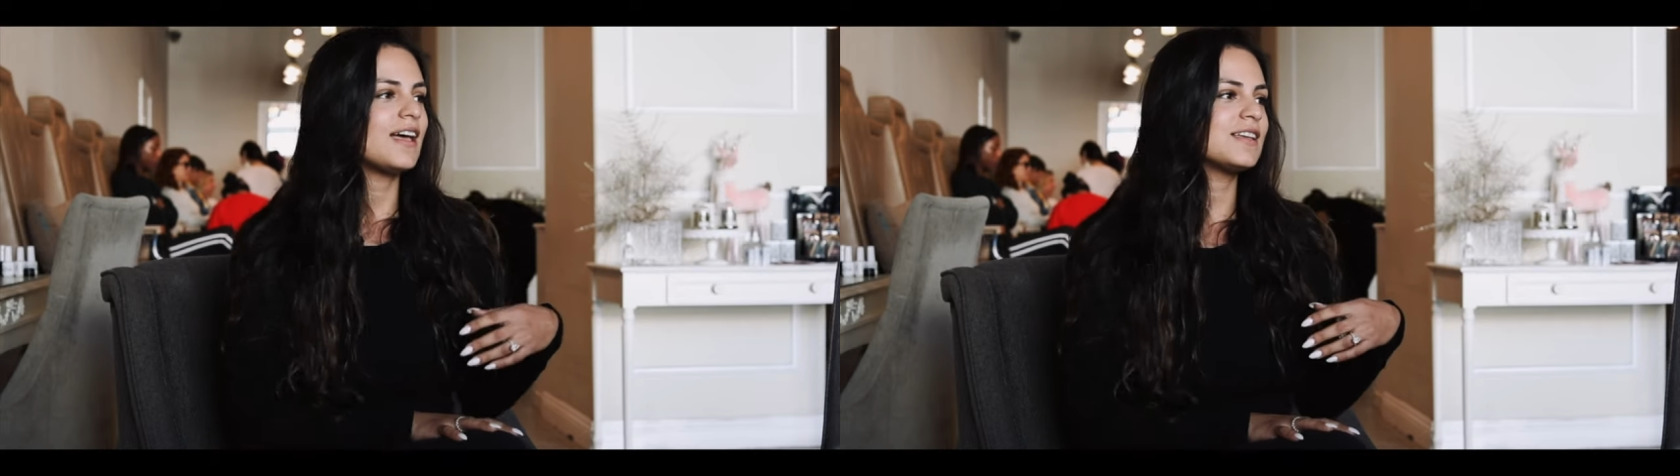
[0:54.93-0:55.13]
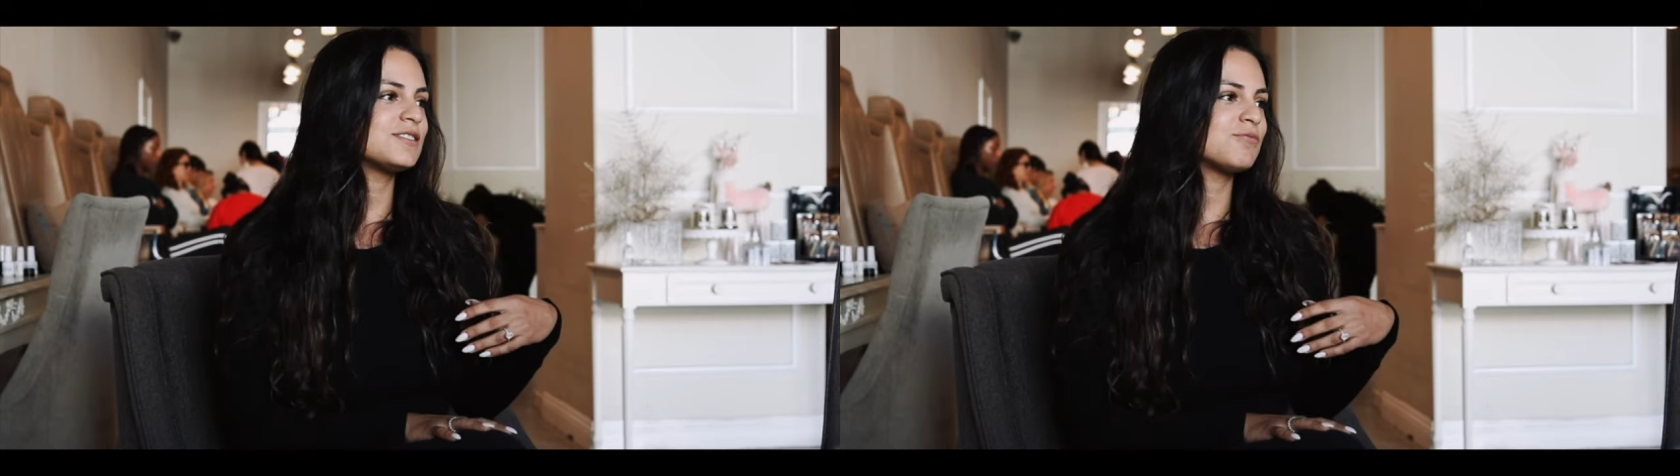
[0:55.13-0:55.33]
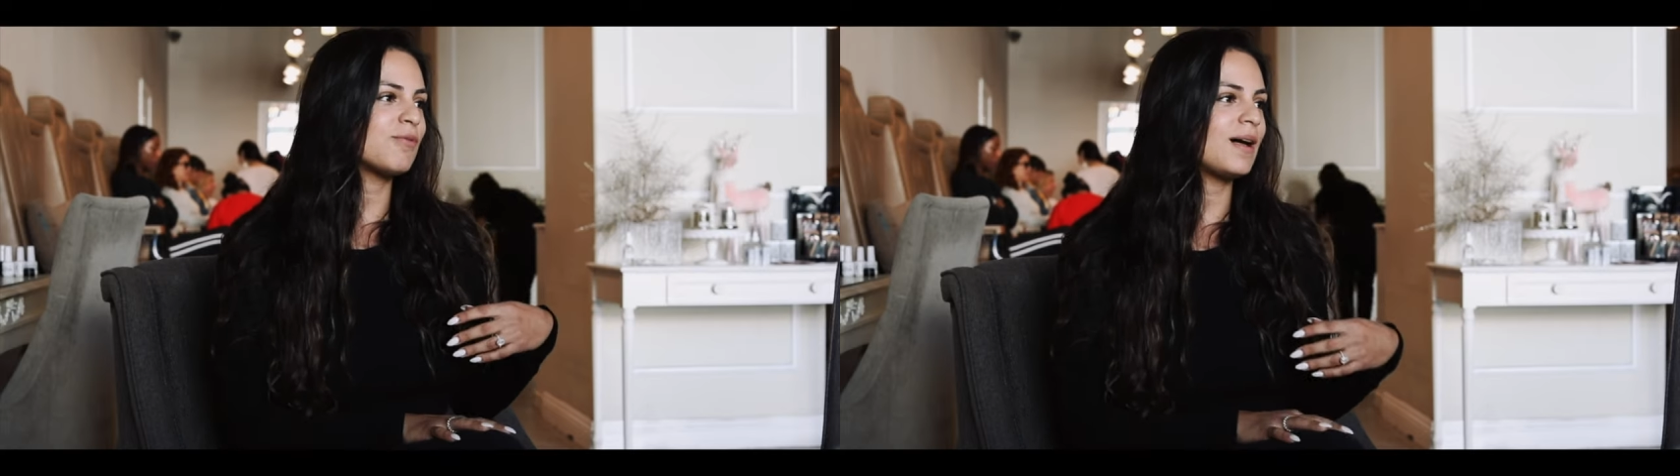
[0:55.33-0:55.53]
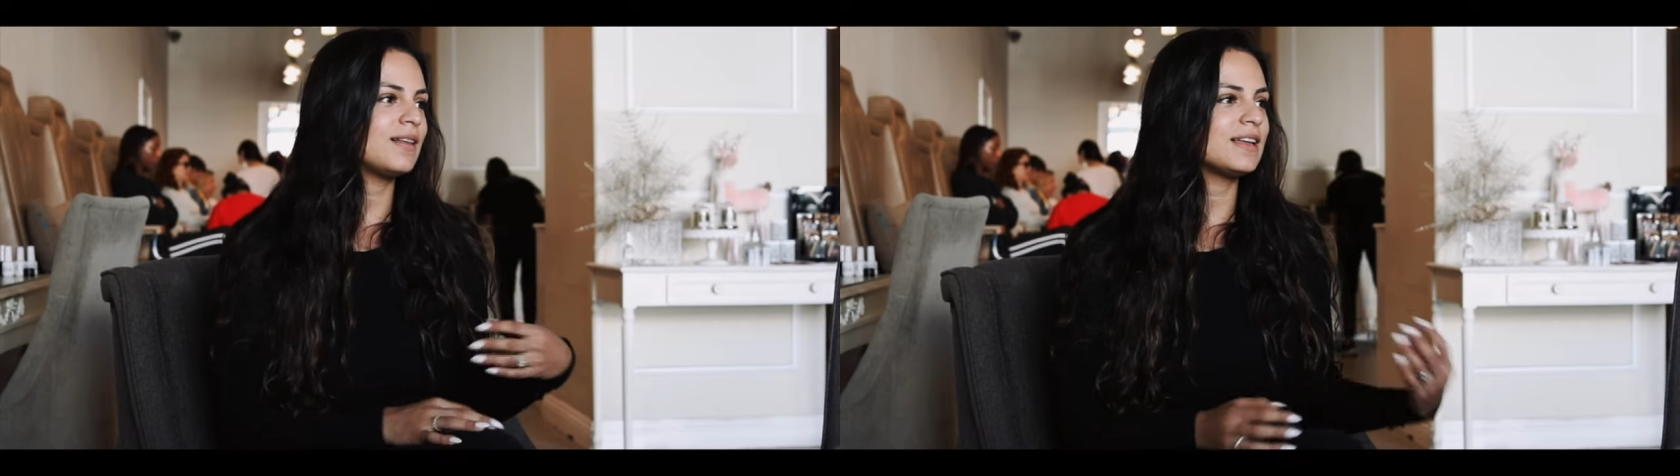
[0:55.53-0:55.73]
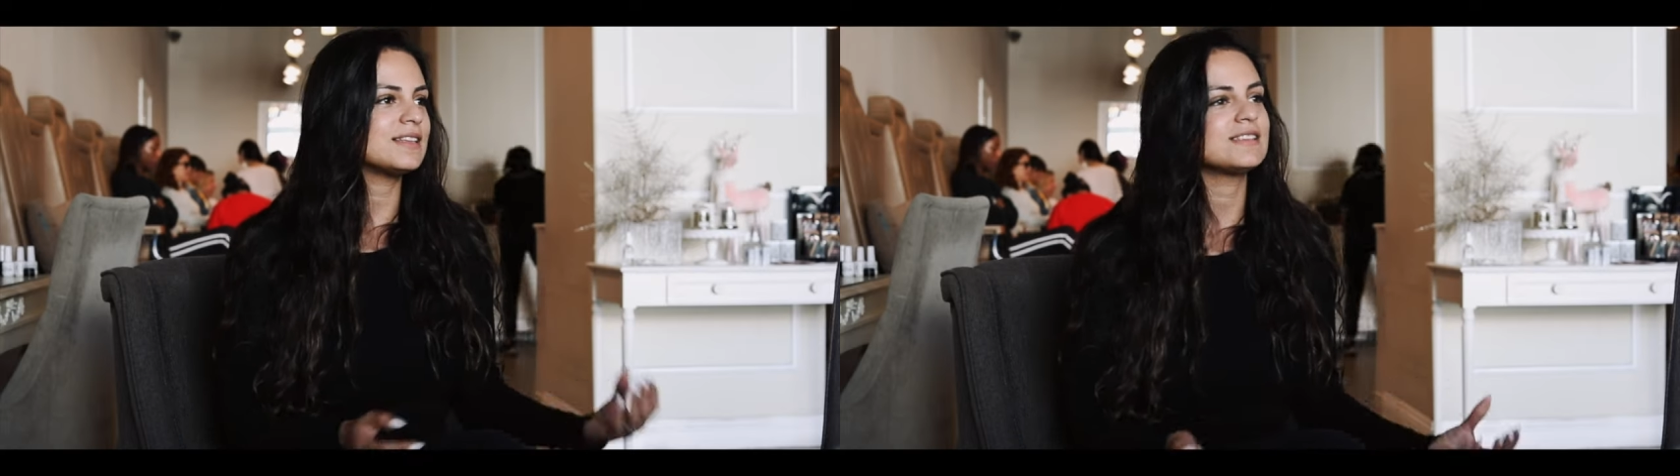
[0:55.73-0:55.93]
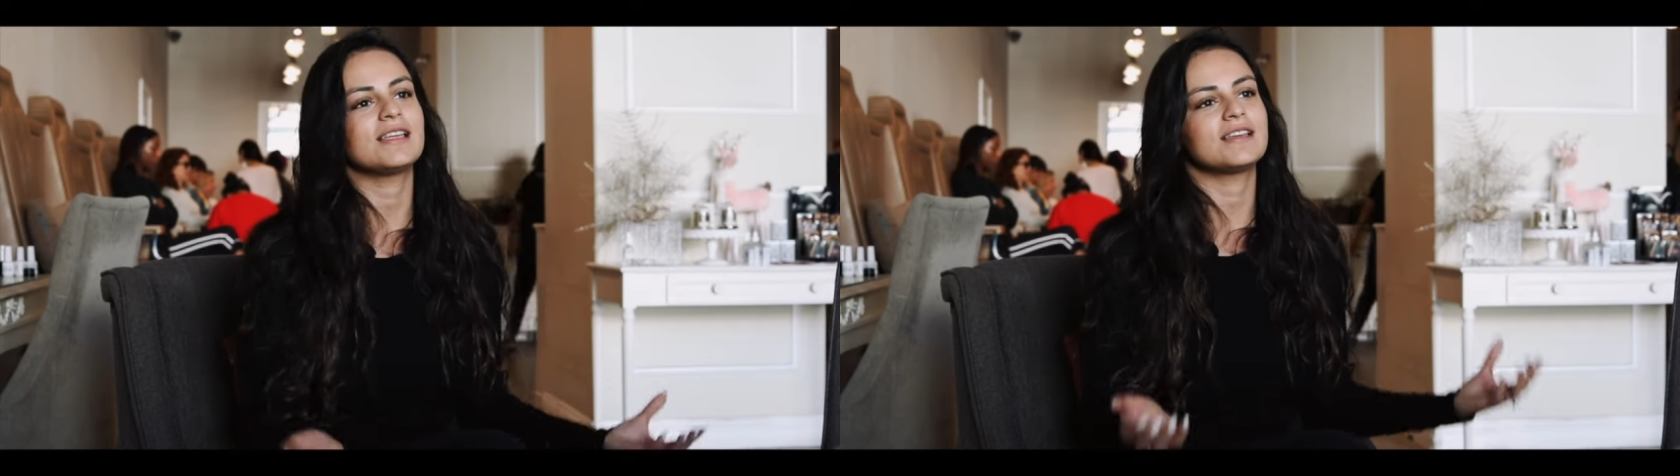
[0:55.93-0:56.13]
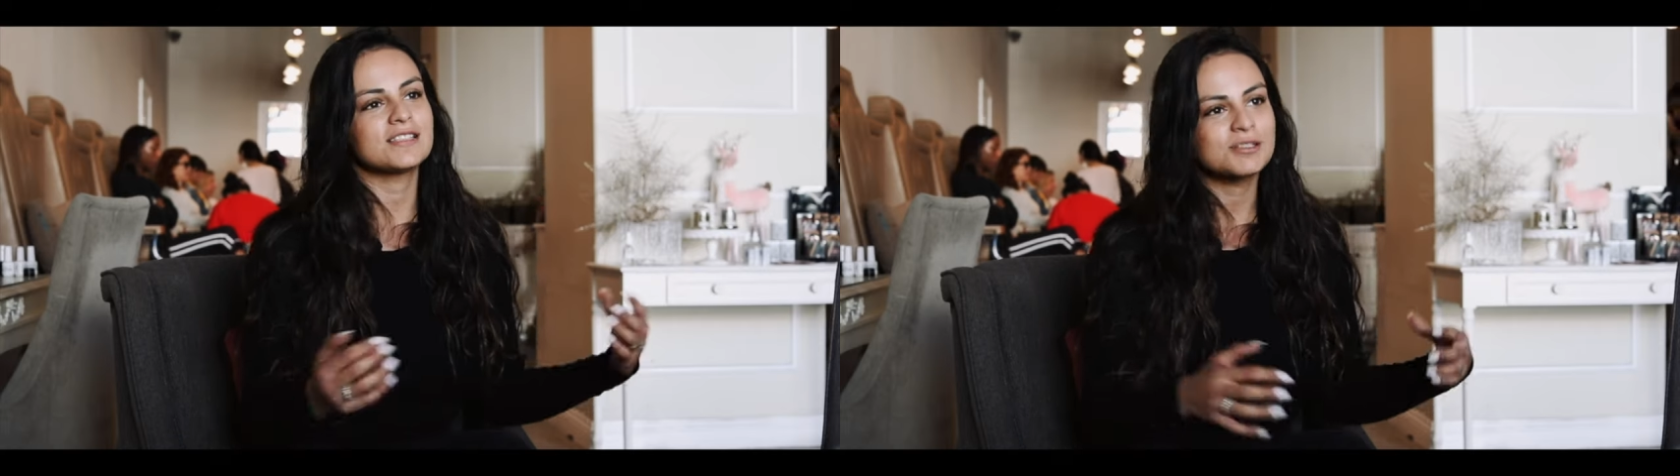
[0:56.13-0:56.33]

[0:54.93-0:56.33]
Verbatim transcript: as well as like a